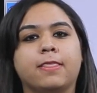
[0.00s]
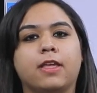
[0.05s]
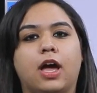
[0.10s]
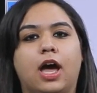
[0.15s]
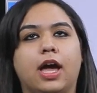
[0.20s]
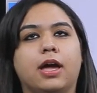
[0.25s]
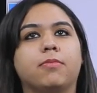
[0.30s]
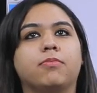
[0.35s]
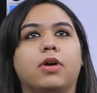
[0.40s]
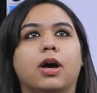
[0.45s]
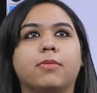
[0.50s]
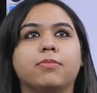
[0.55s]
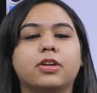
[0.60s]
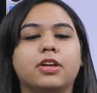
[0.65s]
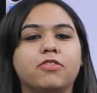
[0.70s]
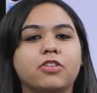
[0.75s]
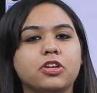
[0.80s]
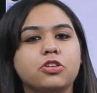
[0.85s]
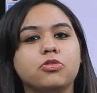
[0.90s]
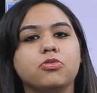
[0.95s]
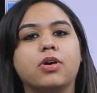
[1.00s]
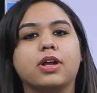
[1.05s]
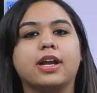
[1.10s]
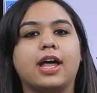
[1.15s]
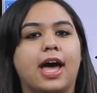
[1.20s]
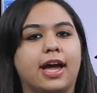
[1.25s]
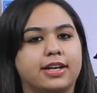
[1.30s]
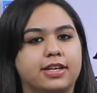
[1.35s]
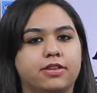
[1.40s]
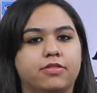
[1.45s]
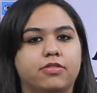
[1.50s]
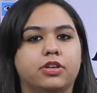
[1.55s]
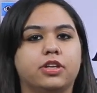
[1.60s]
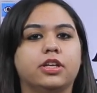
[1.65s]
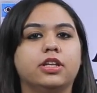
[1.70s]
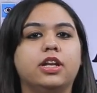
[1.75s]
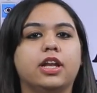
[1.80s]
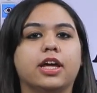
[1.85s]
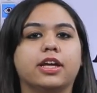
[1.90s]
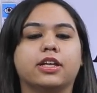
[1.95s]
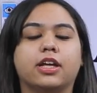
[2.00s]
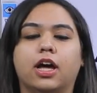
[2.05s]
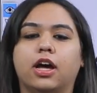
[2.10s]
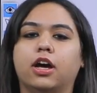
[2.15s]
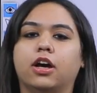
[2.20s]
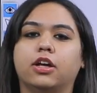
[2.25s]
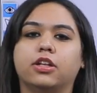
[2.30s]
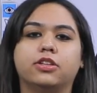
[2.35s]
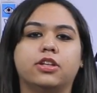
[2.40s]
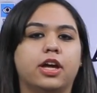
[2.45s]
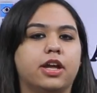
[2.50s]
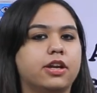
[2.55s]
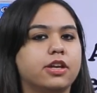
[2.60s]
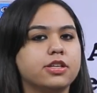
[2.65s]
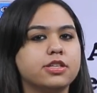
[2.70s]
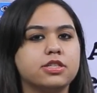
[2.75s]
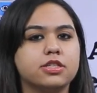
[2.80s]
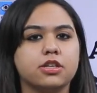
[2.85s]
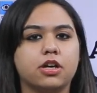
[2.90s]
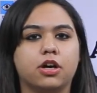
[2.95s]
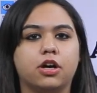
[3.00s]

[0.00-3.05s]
I'm giving you an activity like there is